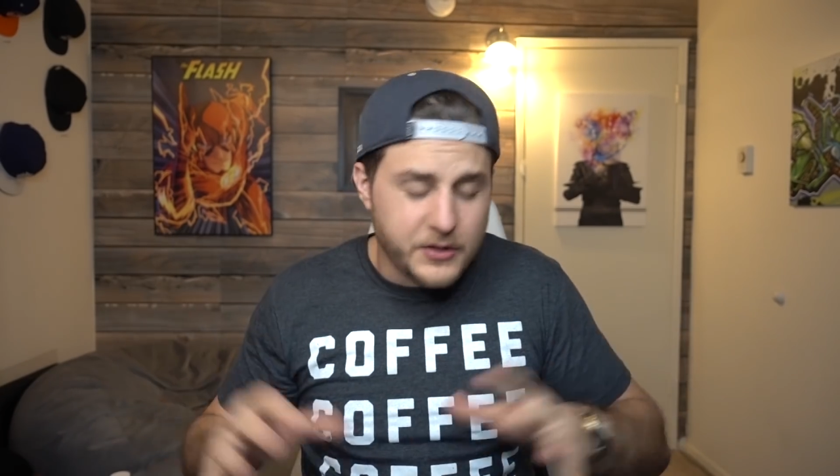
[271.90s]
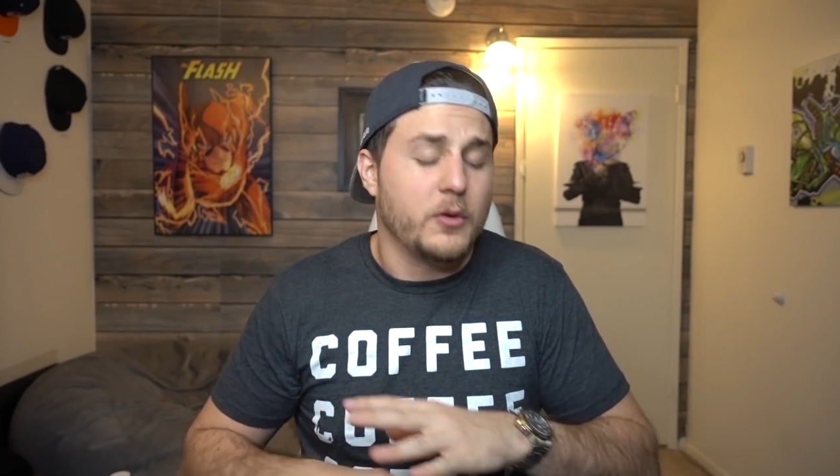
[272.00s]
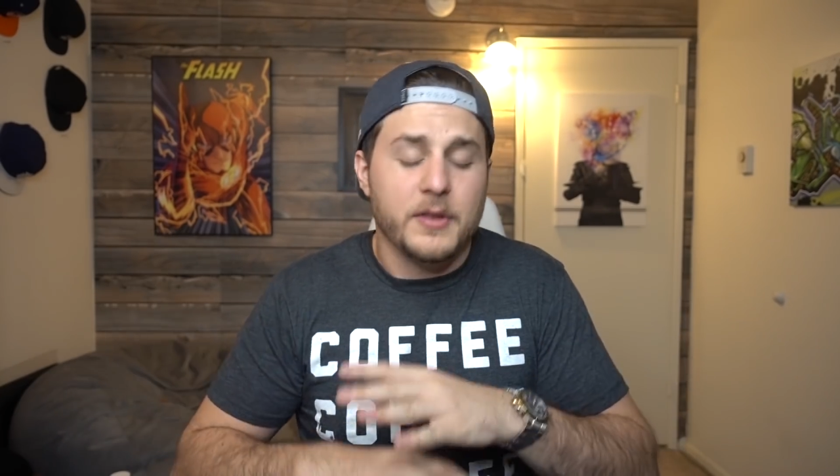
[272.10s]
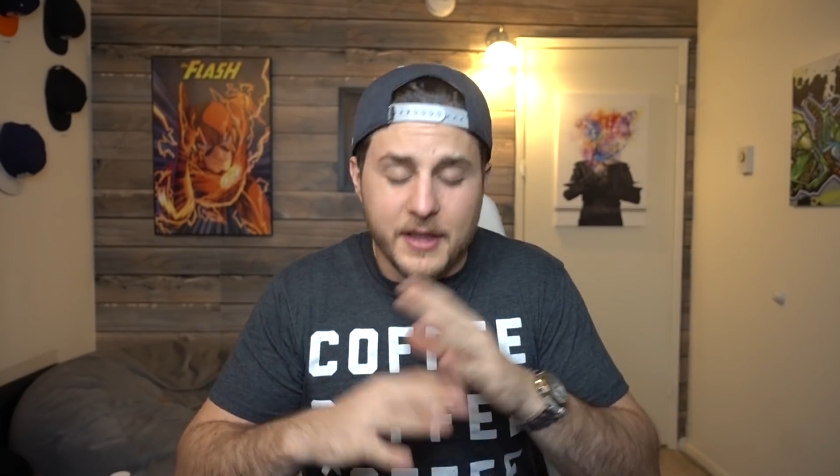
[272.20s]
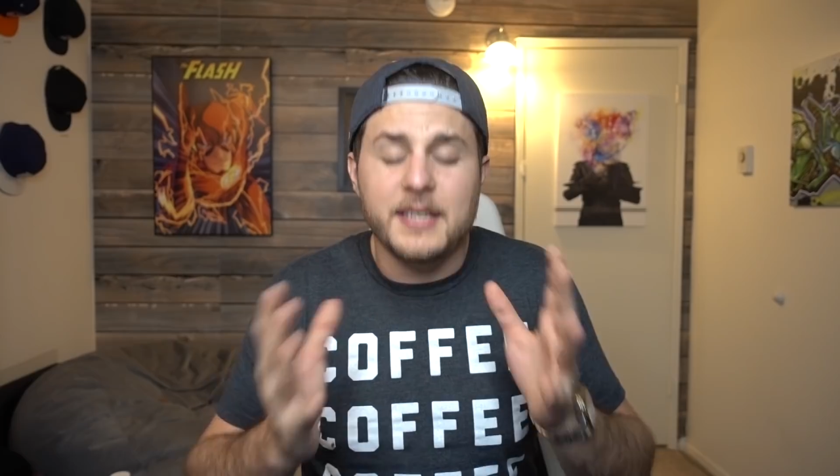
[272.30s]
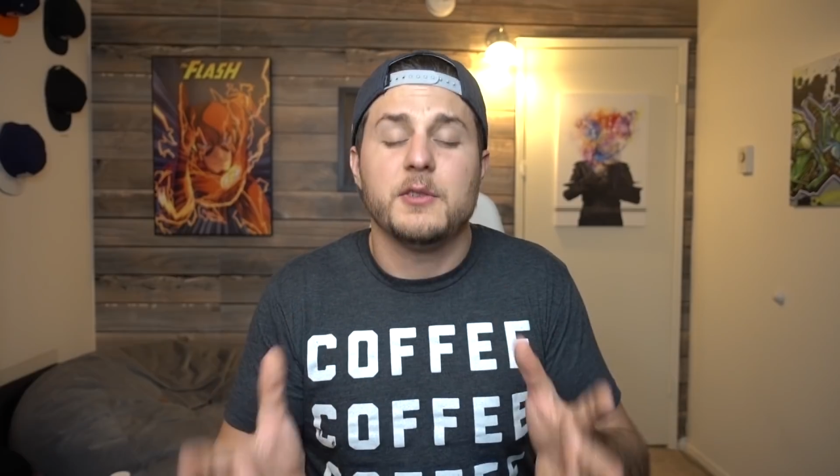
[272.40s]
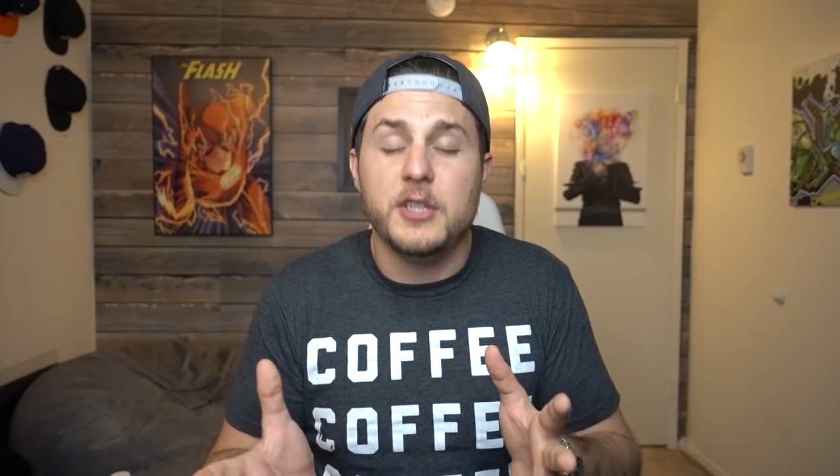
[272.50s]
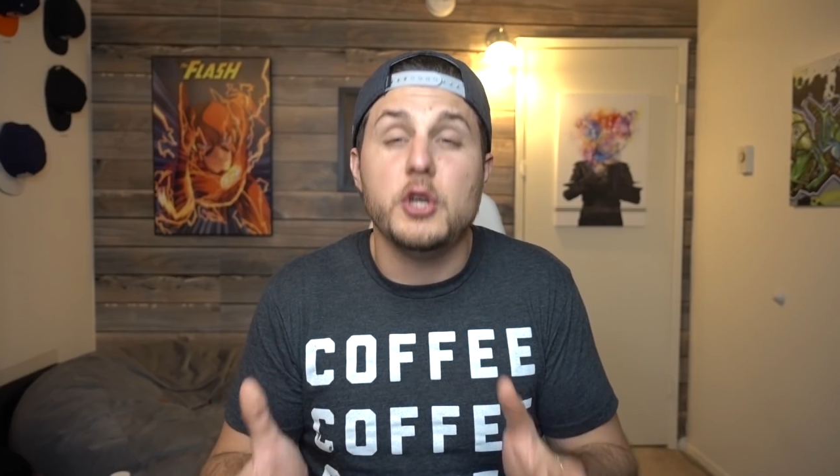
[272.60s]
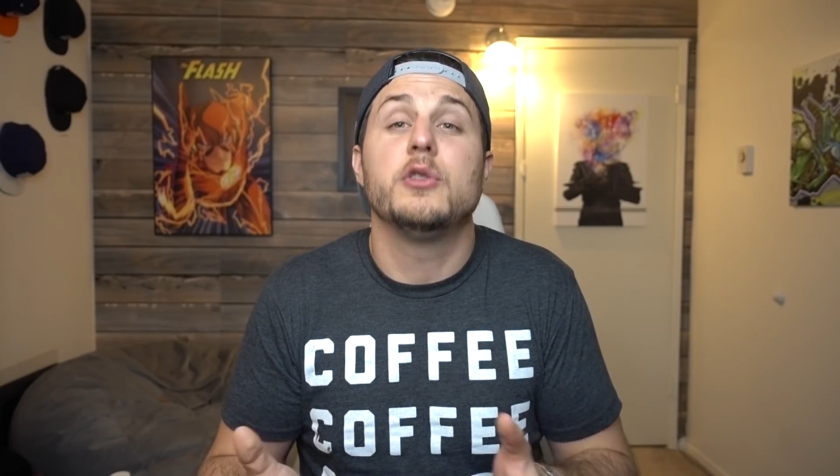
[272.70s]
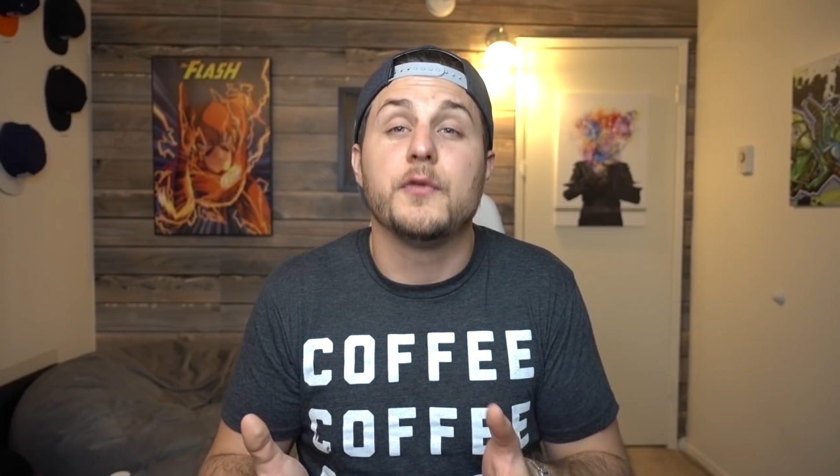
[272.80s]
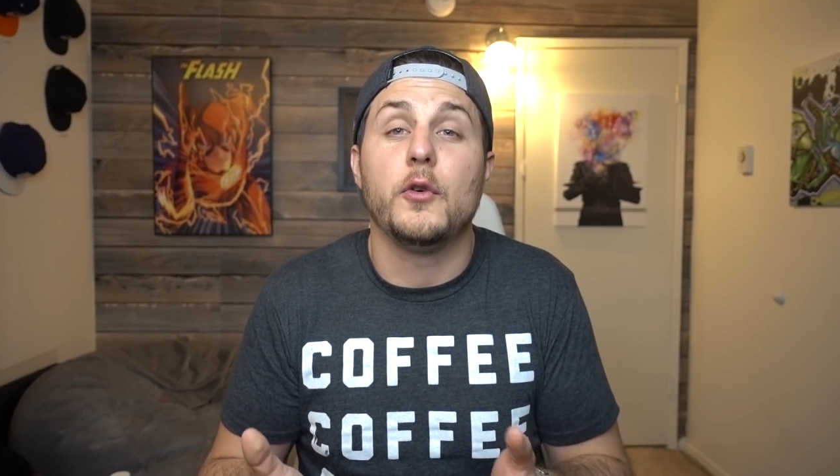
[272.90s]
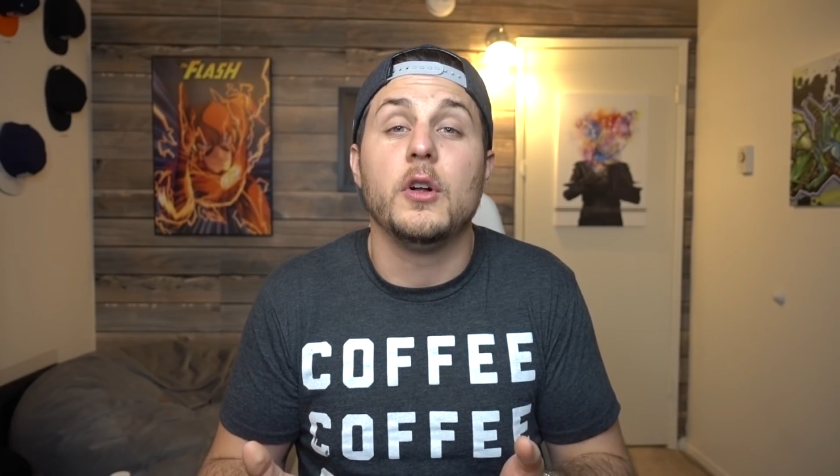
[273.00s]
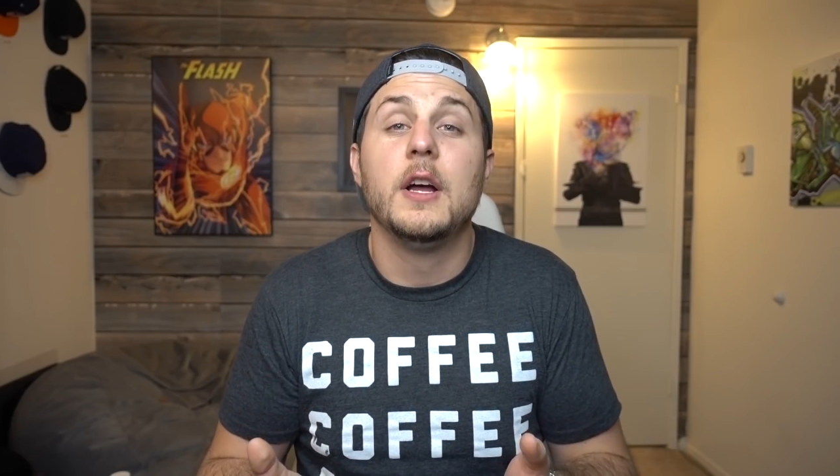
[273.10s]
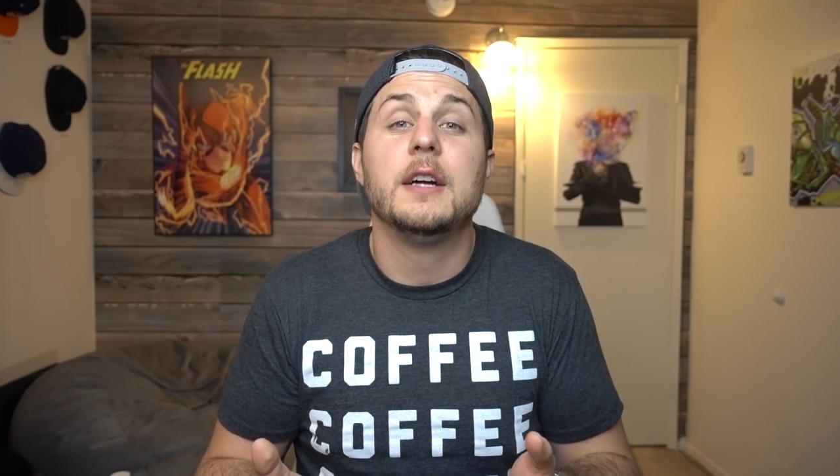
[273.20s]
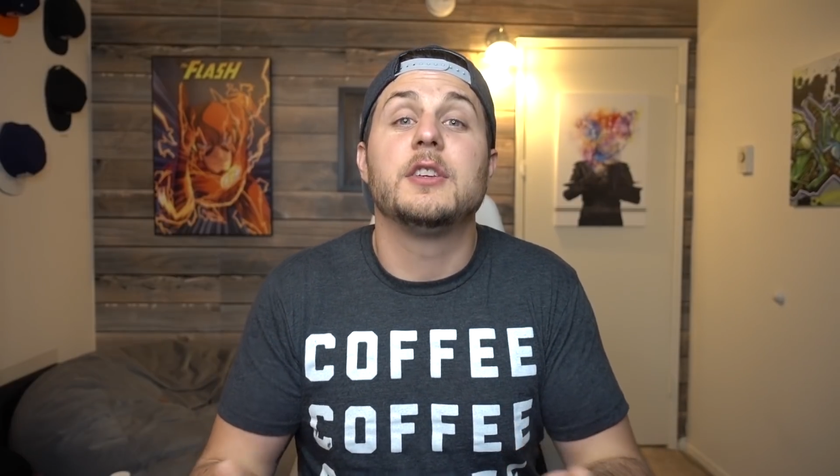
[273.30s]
So this is useful